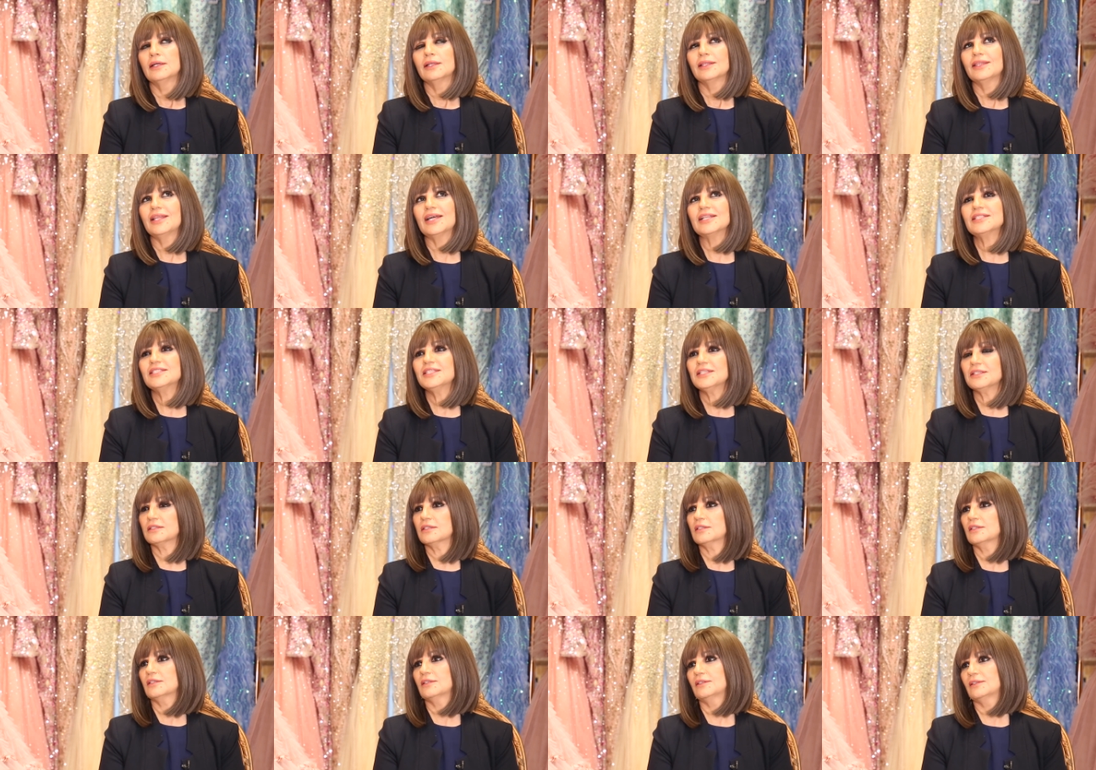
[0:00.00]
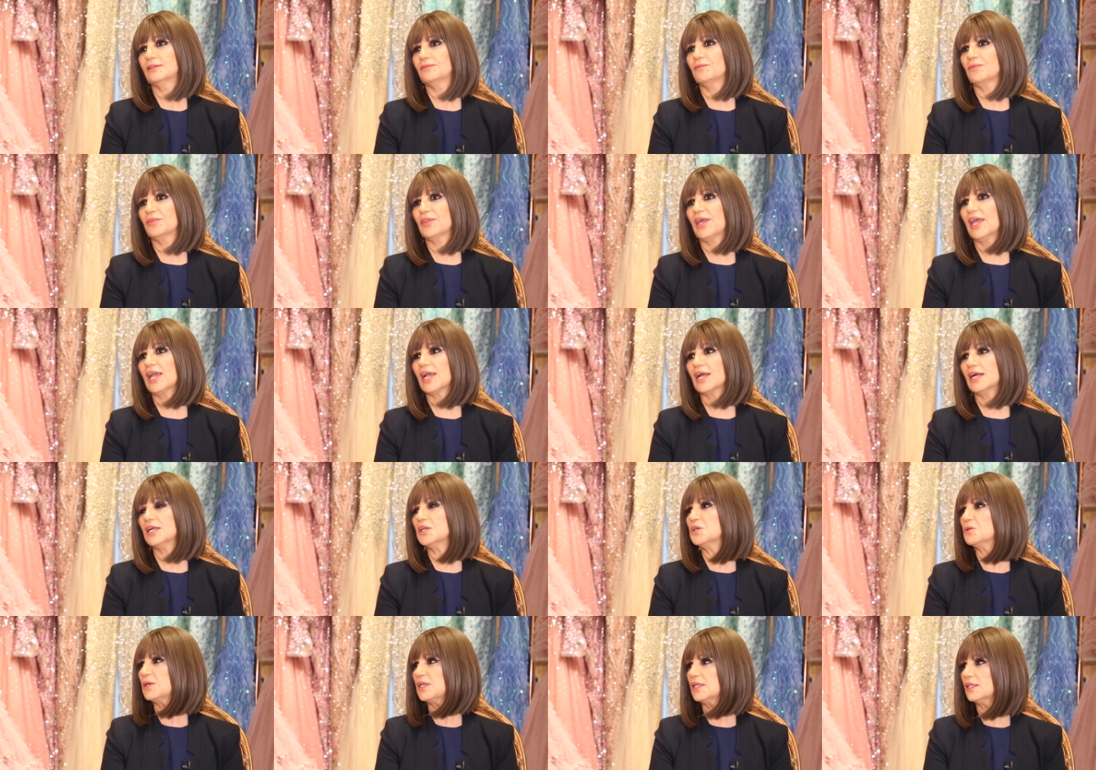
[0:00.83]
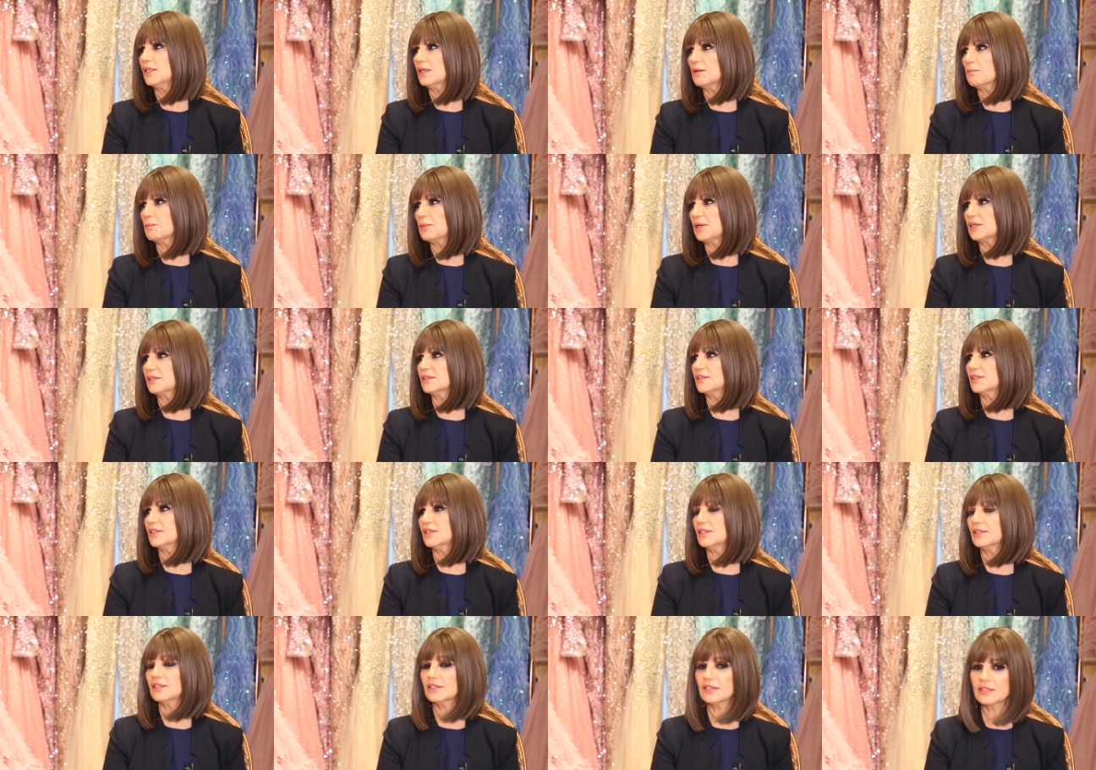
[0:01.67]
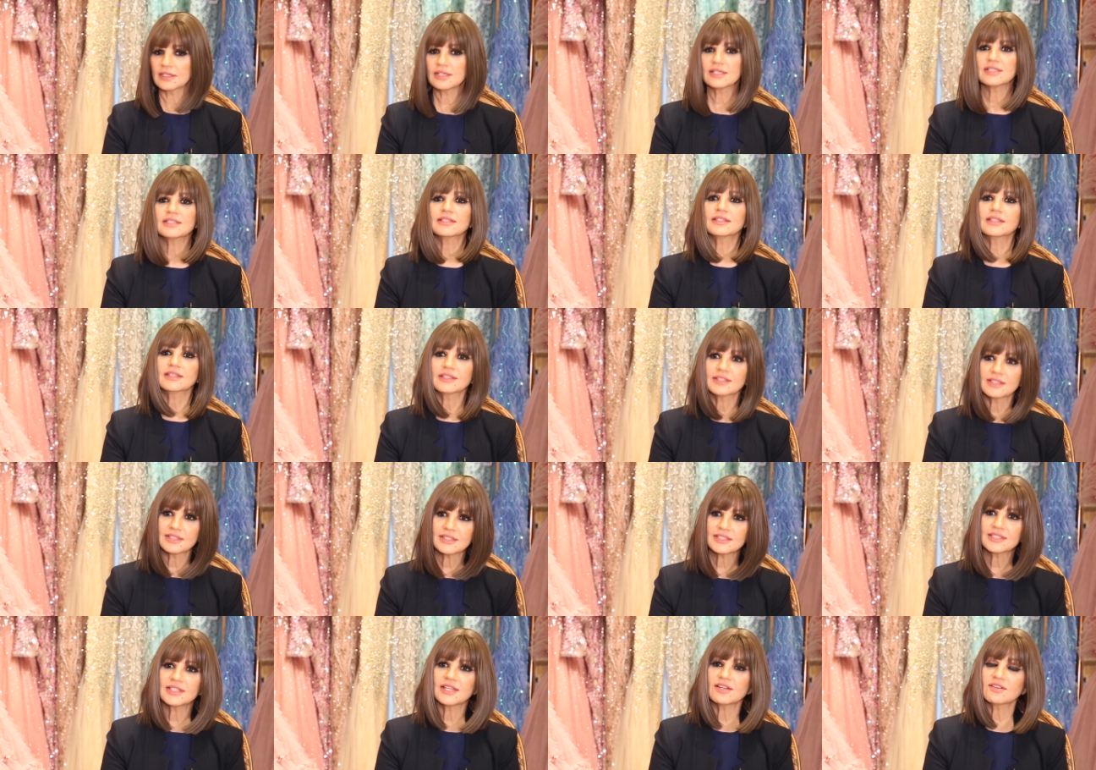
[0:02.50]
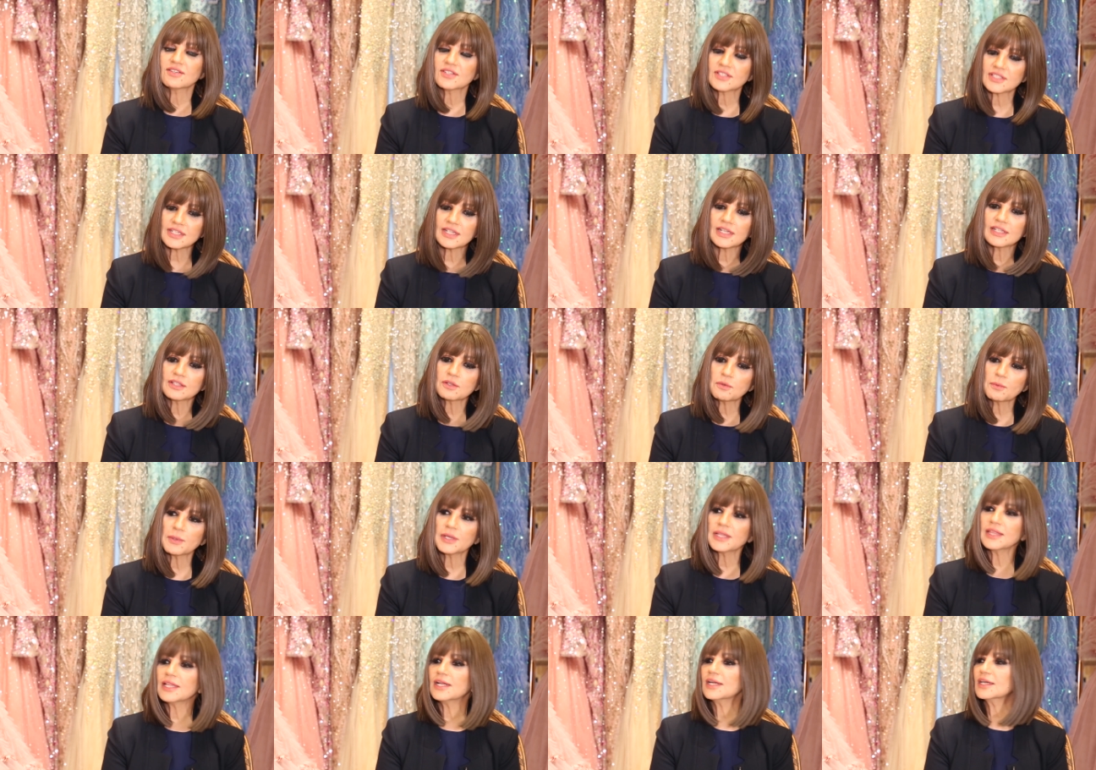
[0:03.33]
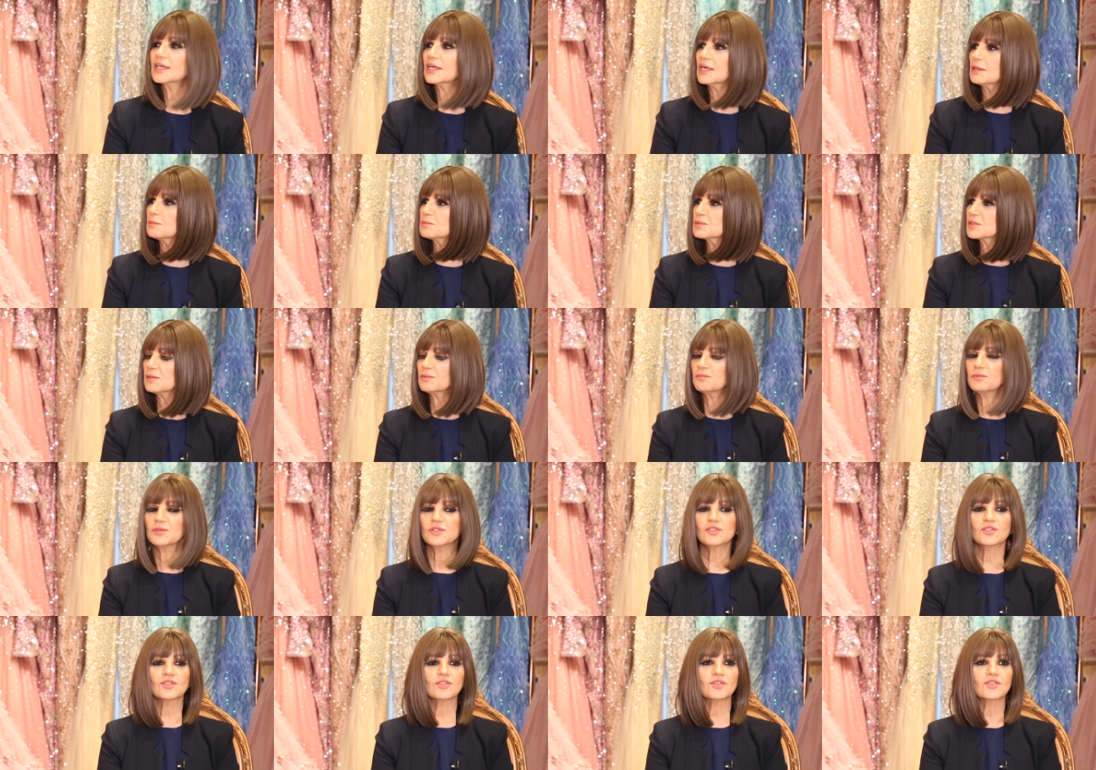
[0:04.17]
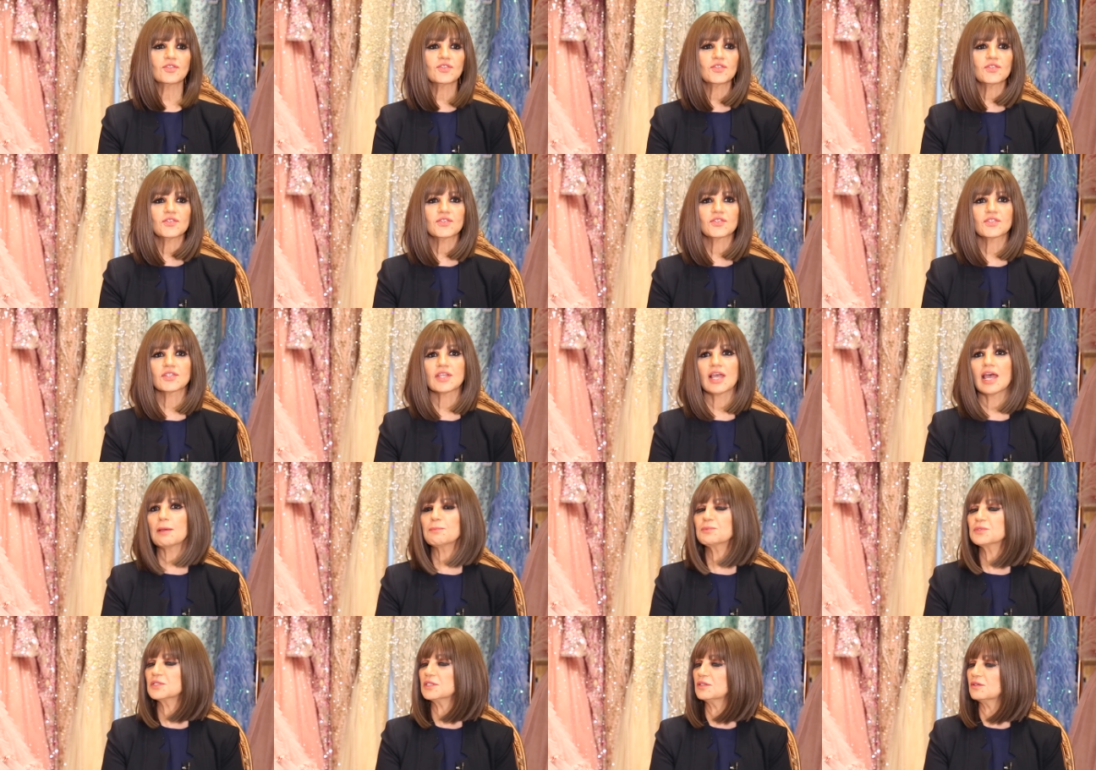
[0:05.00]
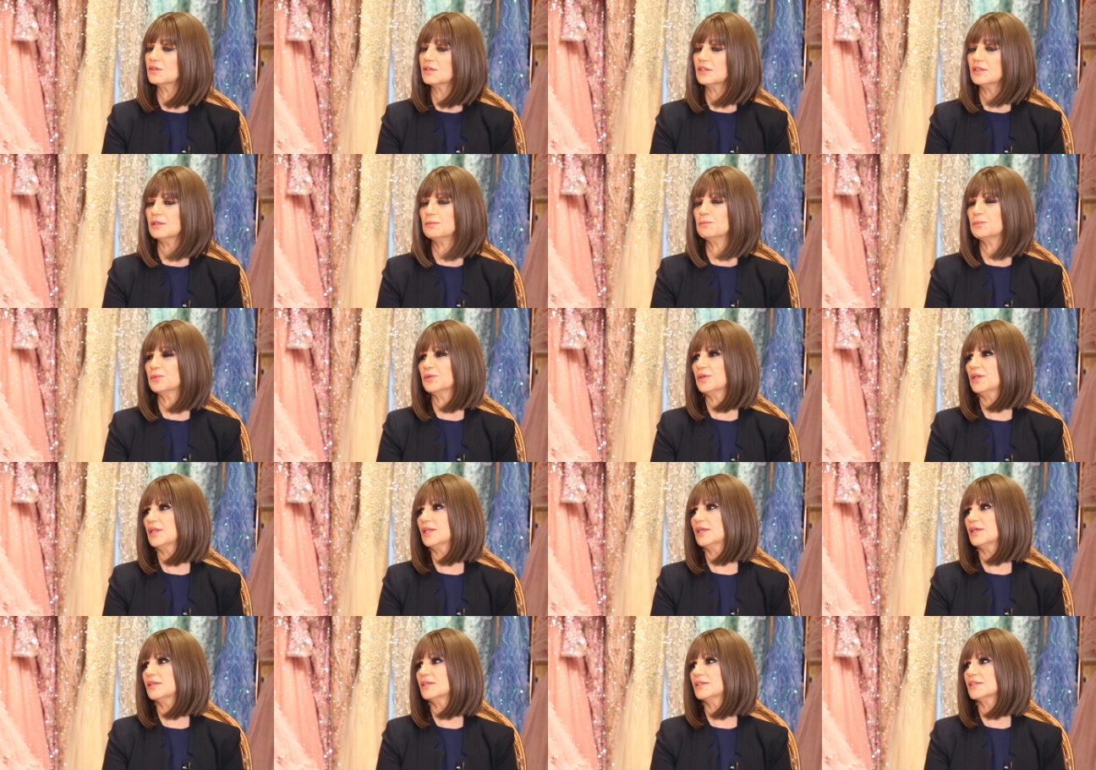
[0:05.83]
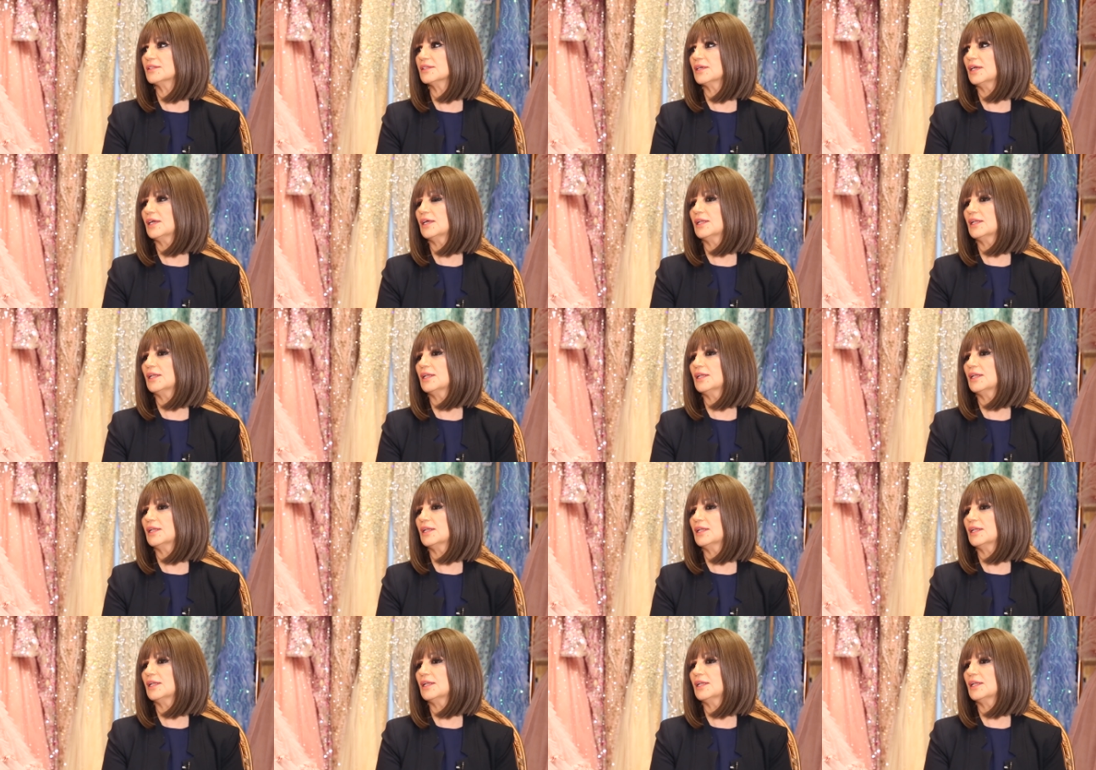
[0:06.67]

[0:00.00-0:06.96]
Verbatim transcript: that's it. I can't do anything better than this. There is another one that comes up which is absolutely brilliant.